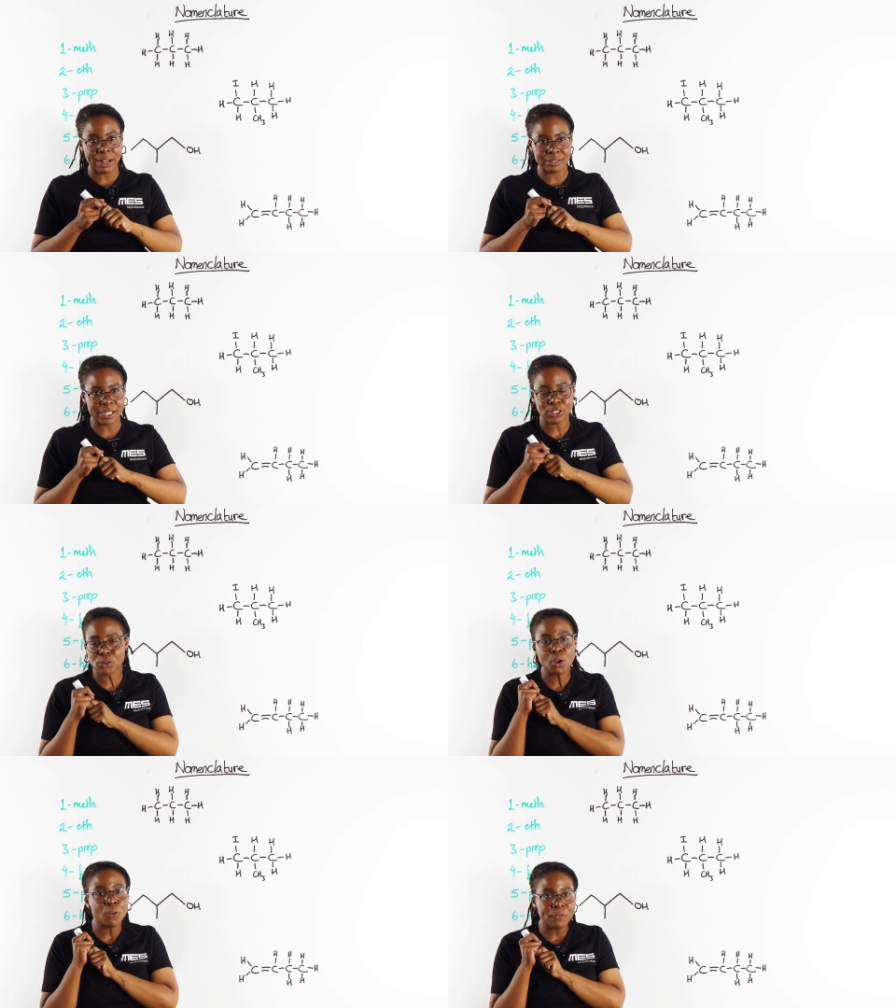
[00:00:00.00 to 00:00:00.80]
around it. So
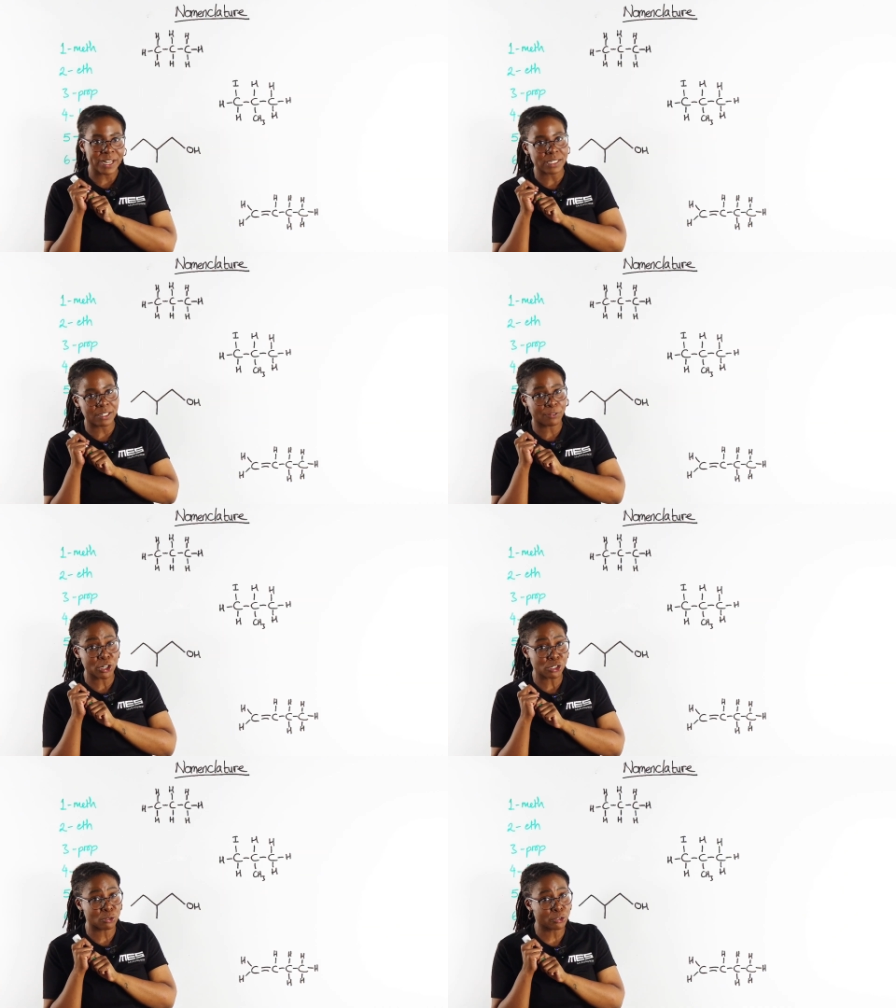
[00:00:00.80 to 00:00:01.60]
no fancy
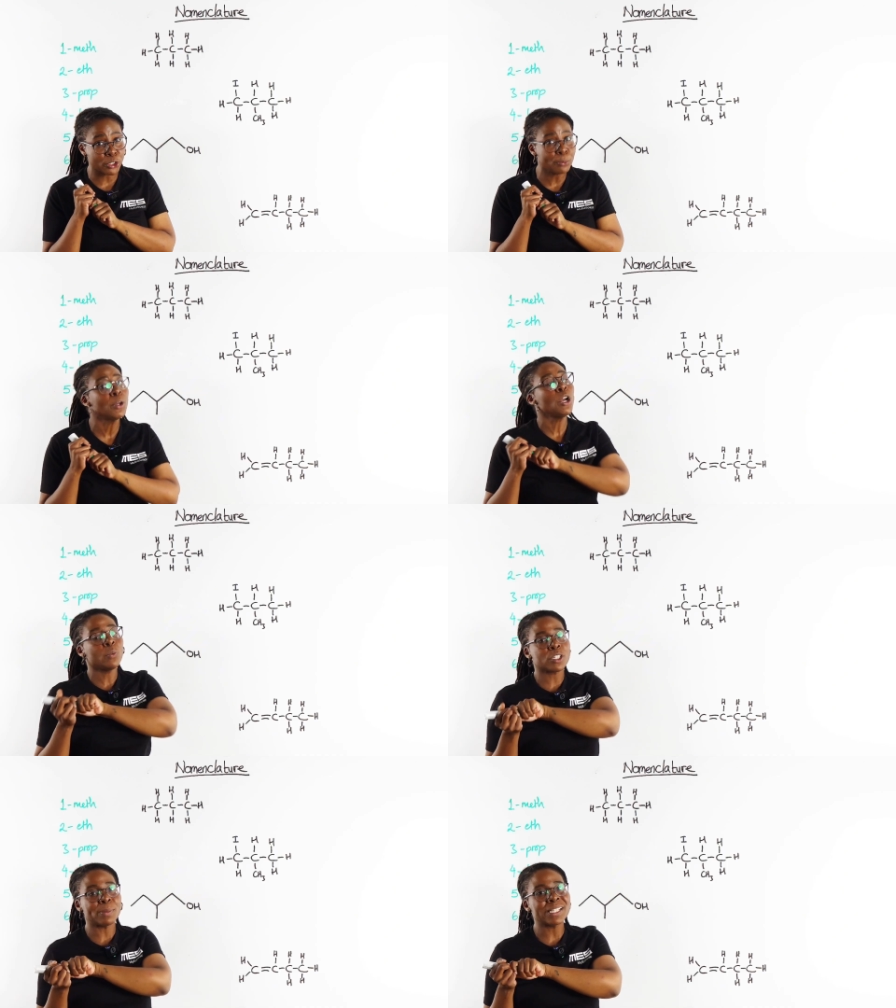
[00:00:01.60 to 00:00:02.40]
functional group,
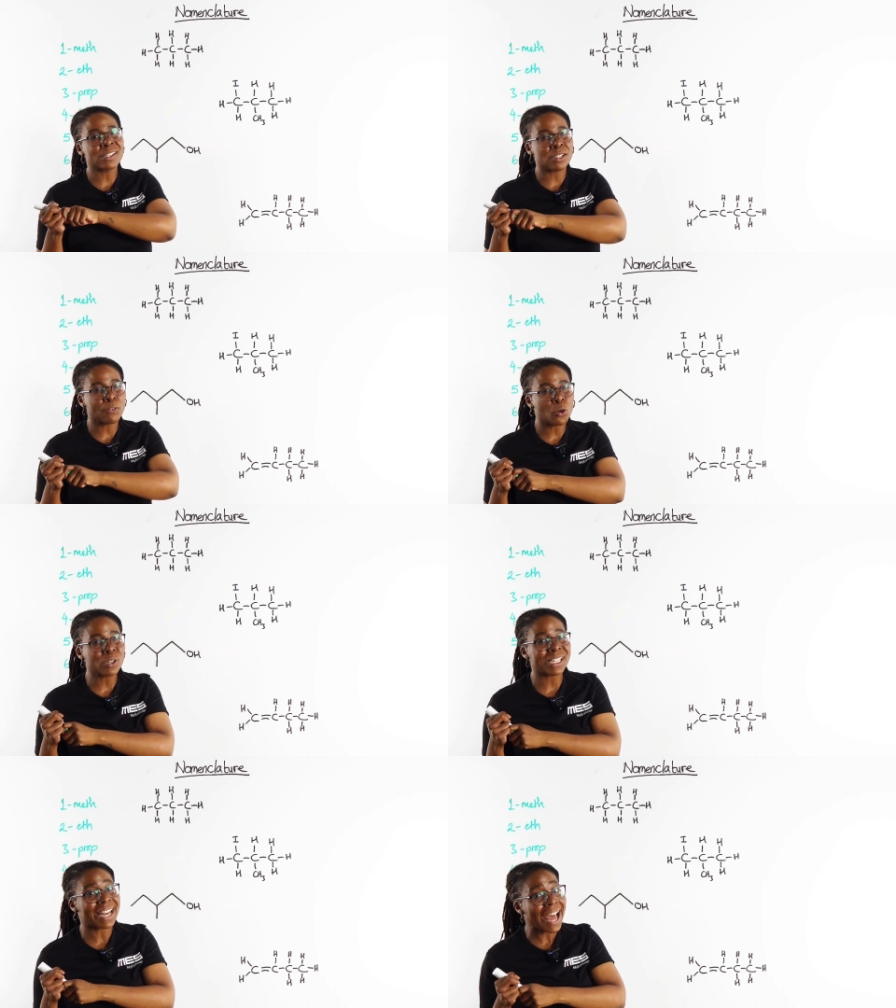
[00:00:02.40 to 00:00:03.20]
which means this is, of
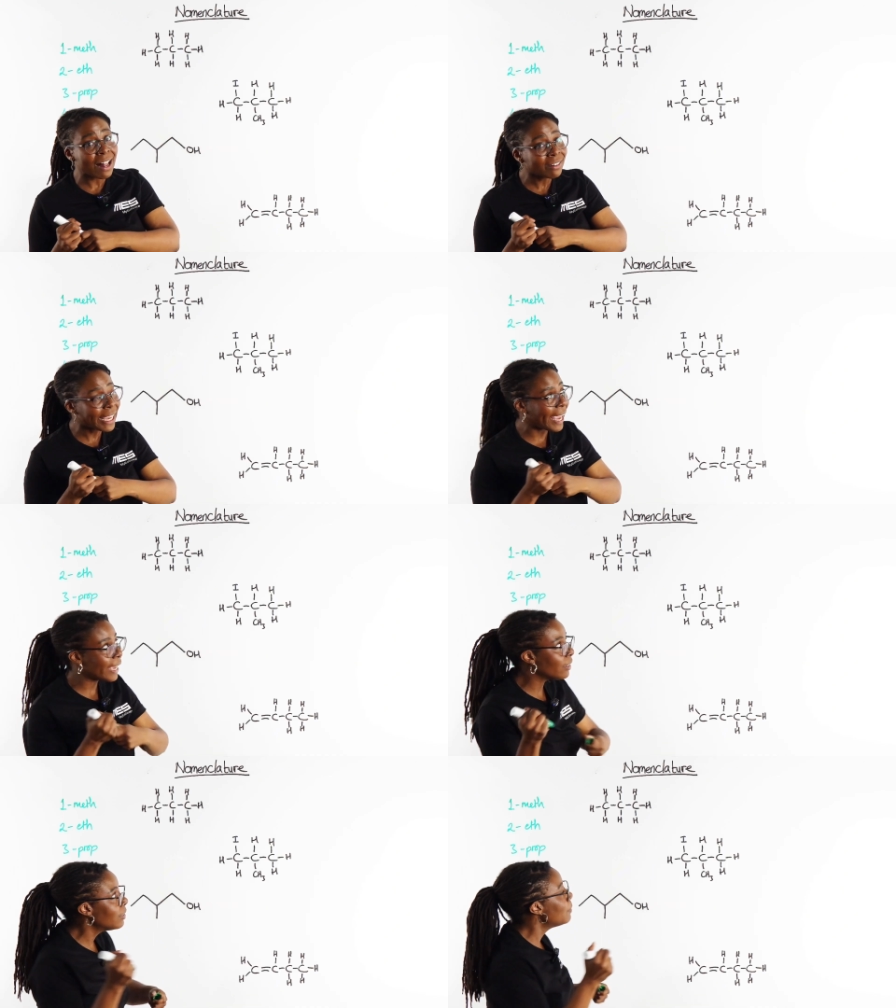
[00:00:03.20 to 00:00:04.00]
course, an
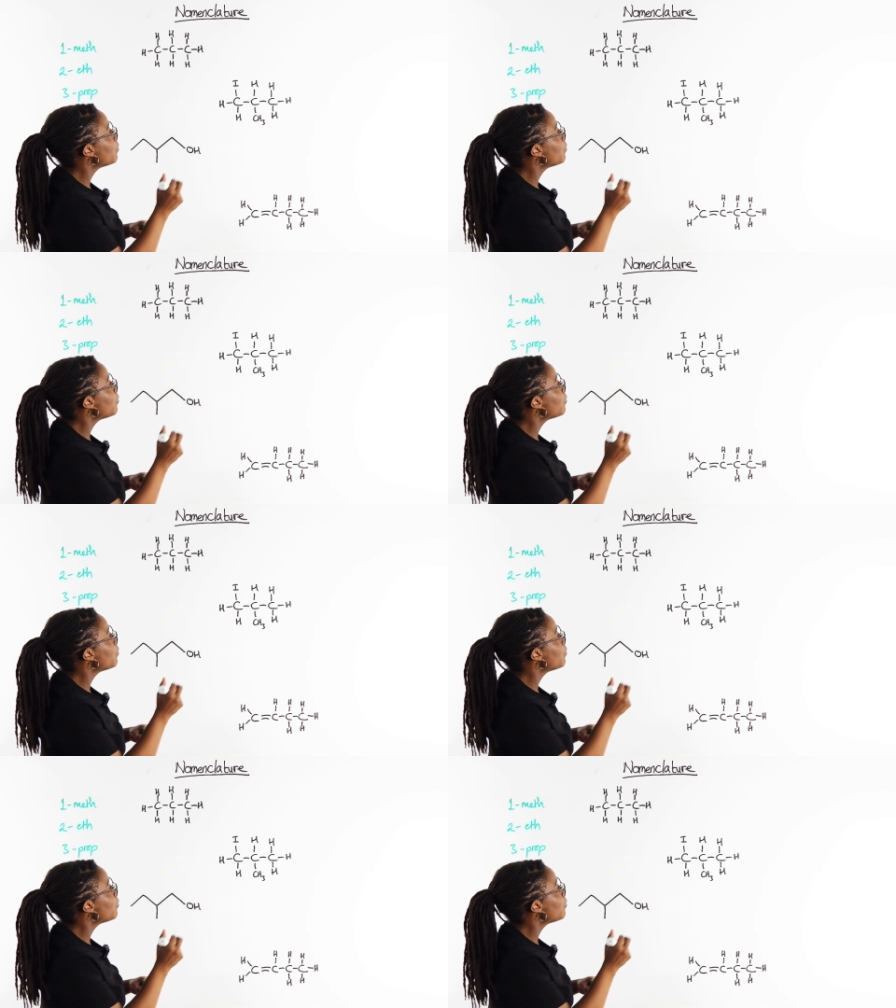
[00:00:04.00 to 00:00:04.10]
alkane.